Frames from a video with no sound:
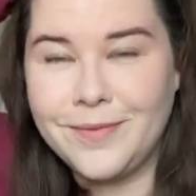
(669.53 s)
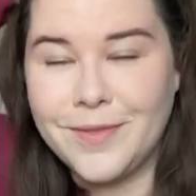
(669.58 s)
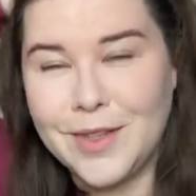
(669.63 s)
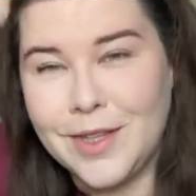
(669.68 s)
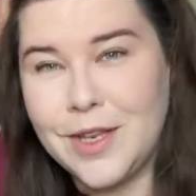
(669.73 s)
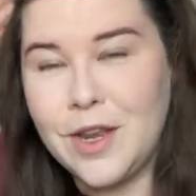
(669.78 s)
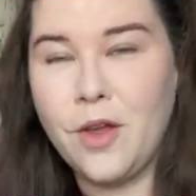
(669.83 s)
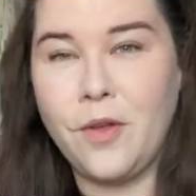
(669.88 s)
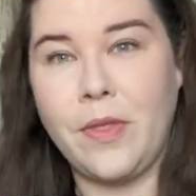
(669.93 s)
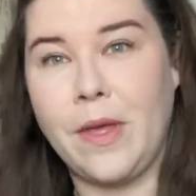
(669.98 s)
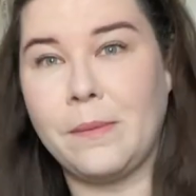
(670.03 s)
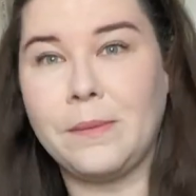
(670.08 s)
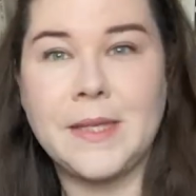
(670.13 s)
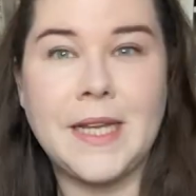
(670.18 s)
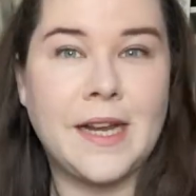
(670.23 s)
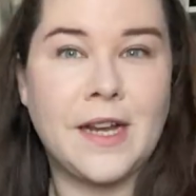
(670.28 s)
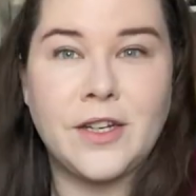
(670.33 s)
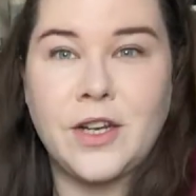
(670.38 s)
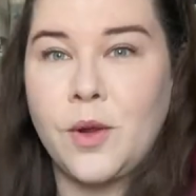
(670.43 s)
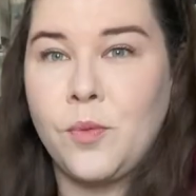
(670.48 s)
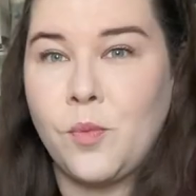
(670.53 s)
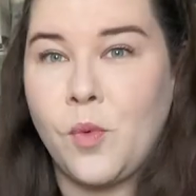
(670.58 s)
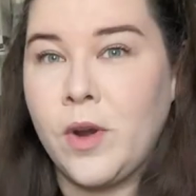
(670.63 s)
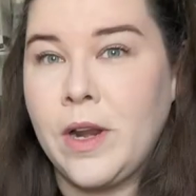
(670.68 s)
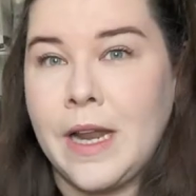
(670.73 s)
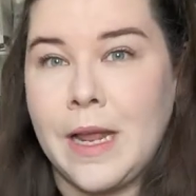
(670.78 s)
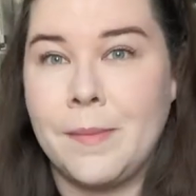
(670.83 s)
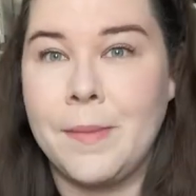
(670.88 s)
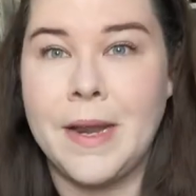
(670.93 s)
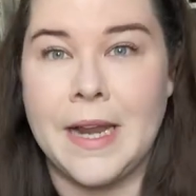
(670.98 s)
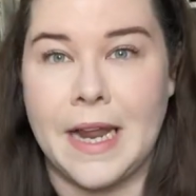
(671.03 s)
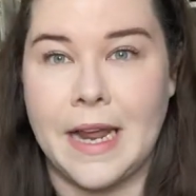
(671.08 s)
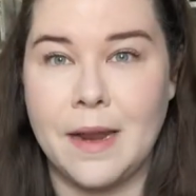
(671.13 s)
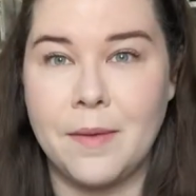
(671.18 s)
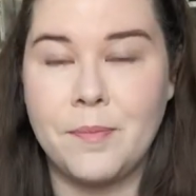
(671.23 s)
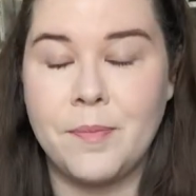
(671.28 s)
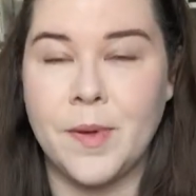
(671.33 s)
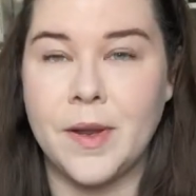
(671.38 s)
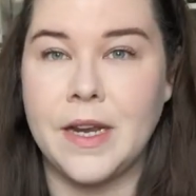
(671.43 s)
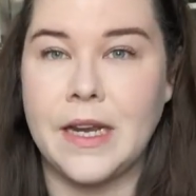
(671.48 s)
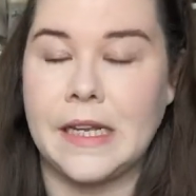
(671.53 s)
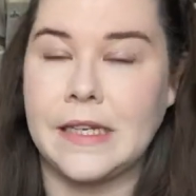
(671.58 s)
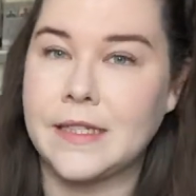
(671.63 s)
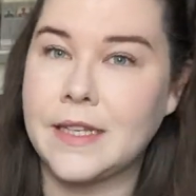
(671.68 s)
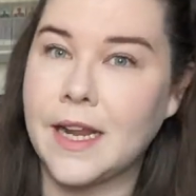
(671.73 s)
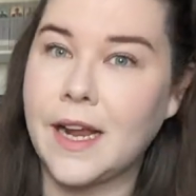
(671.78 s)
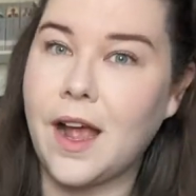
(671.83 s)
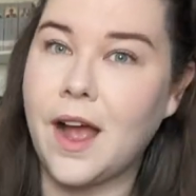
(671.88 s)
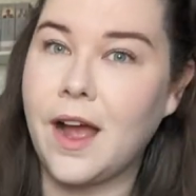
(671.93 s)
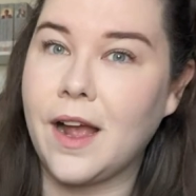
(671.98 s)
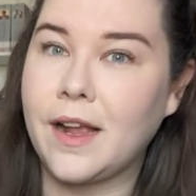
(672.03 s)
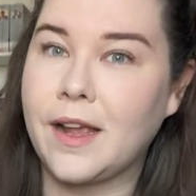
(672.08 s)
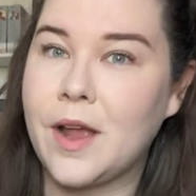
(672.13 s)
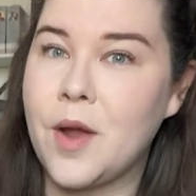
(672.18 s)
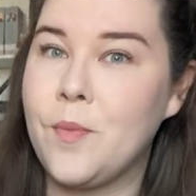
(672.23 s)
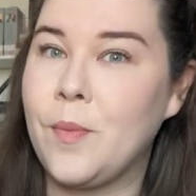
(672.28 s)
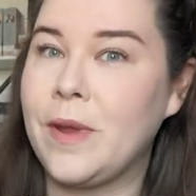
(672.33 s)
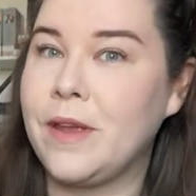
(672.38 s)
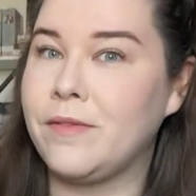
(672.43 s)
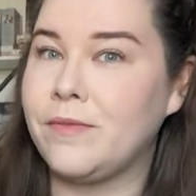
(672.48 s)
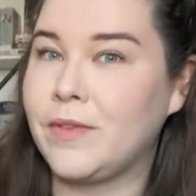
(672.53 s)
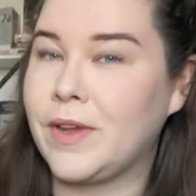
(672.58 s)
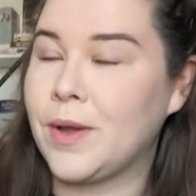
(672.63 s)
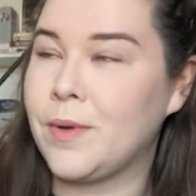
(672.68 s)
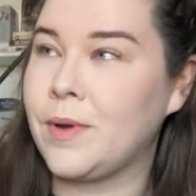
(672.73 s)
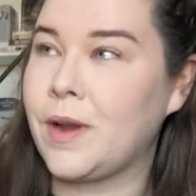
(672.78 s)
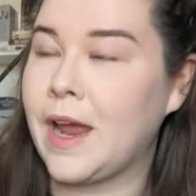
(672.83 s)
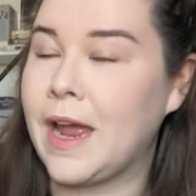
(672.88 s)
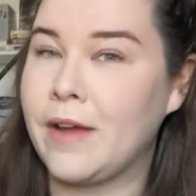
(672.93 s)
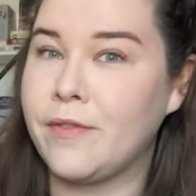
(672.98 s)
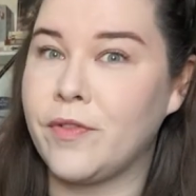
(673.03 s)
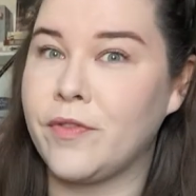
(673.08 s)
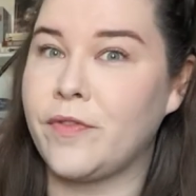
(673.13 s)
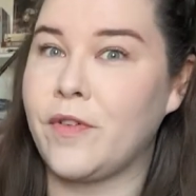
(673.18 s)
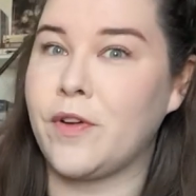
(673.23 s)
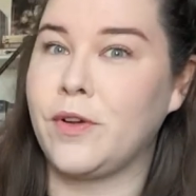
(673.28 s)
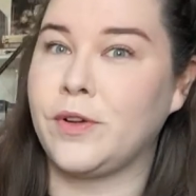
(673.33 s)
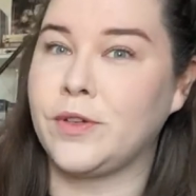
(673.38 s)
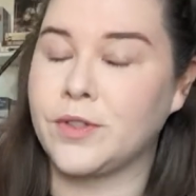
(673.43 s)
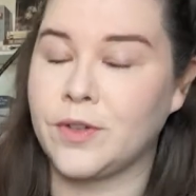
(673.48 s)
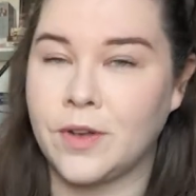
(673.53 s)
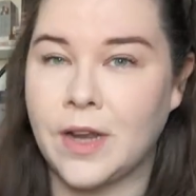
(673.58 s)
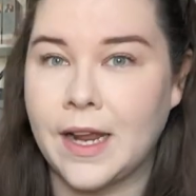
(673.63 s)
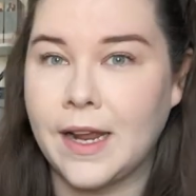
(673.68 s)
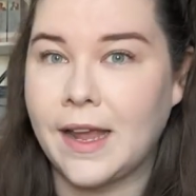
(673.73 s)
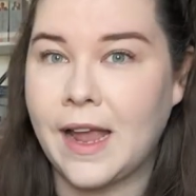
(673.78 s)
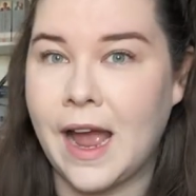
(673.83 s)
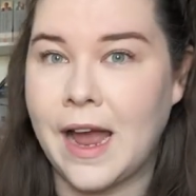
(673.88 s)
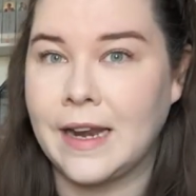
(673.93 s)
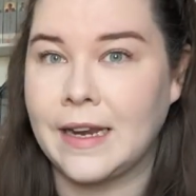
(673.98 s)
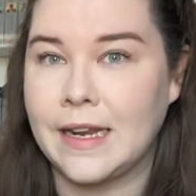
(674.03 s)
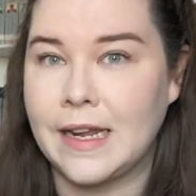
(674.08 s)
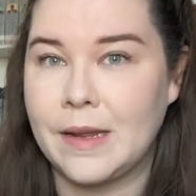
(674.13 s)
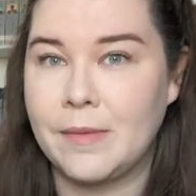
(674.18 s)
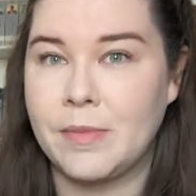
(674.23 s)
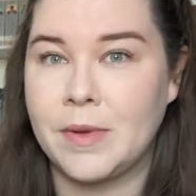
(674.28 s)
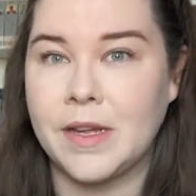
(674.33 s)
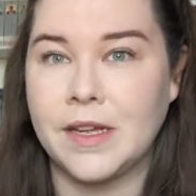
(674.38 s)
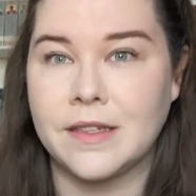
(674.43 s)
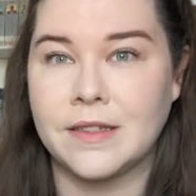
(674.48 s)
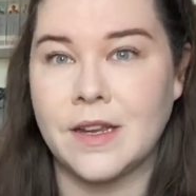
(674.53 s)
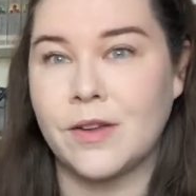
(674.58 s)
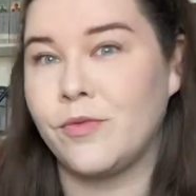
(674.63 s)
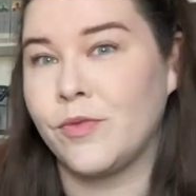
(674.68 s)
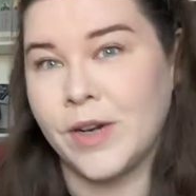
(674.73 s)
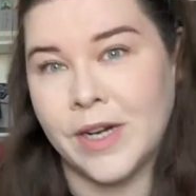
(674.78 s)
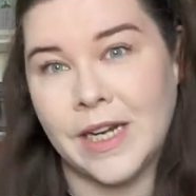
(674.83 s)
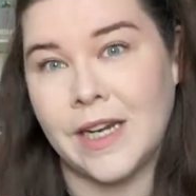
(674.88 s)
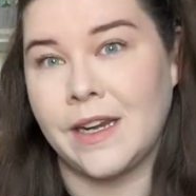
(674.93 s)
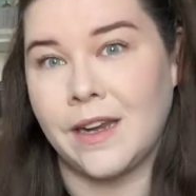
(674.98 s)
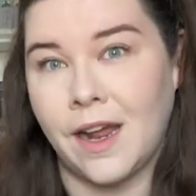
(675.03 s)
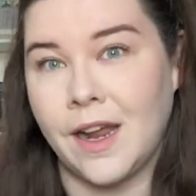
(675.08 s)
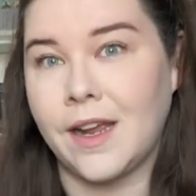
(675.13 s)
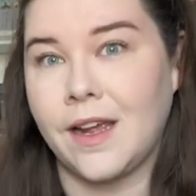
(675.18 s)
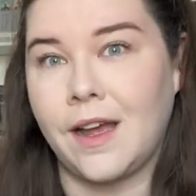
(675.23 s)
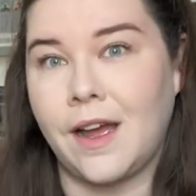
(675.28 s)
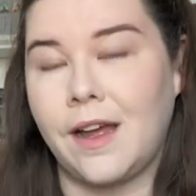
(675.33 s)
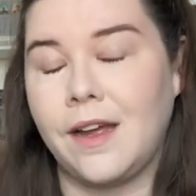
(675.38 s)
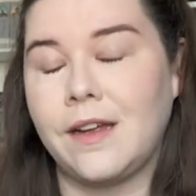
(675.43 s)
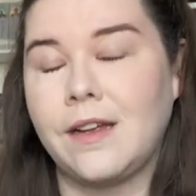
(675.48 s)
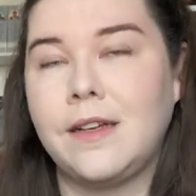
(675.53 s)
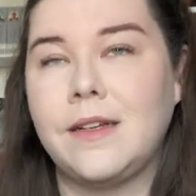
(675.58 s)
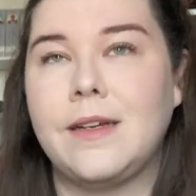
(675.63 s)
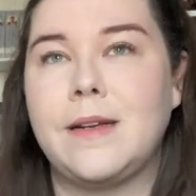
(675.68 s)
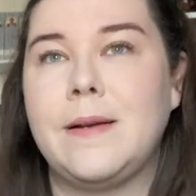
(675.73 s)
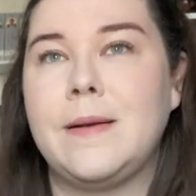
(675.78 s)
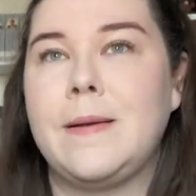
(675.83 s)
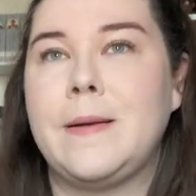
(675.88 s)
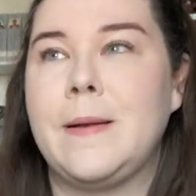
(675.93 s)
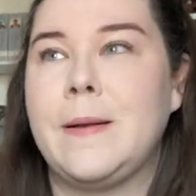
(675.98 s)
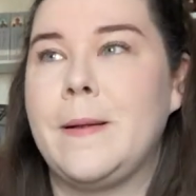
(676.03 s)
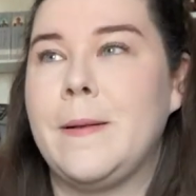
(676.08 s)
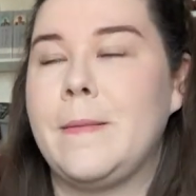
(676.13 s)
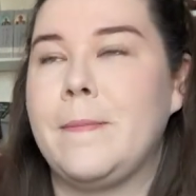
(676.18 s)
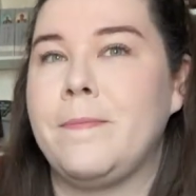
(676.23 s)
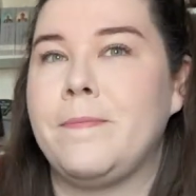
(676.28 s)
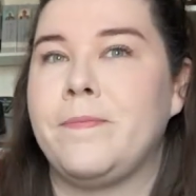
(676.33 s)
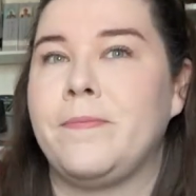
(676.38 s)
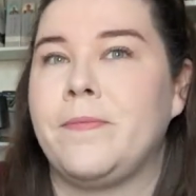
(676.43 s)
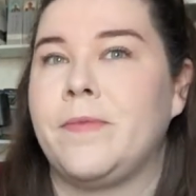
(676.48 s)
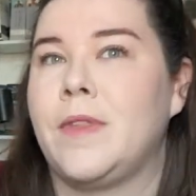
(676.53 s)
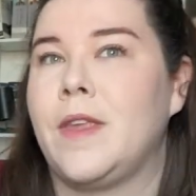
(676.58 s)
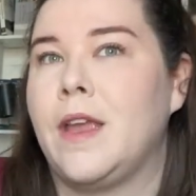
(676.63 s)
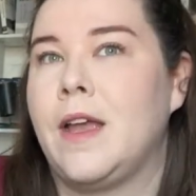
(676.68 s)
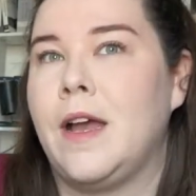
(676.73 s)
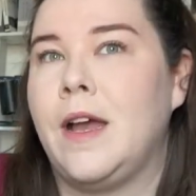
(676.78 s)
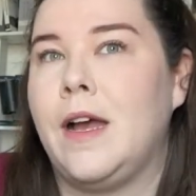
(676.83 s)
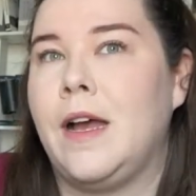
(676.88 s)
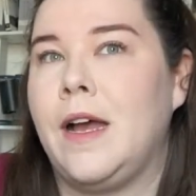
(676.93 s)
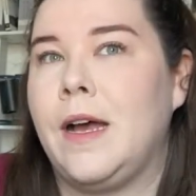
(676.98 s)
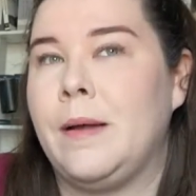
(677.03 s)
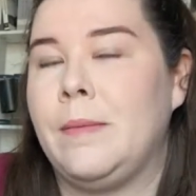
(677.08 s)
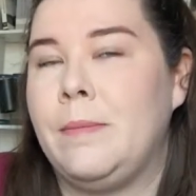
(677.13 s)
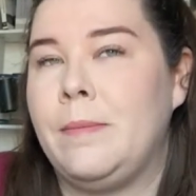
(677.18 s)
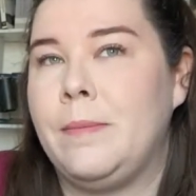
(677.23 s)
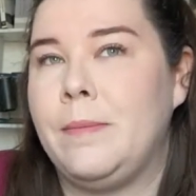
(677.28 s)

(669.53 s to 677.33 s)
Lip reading: Not that I'm saying I don't want him in it, but it's like, can I have a focus on like Callie, because I really like her. I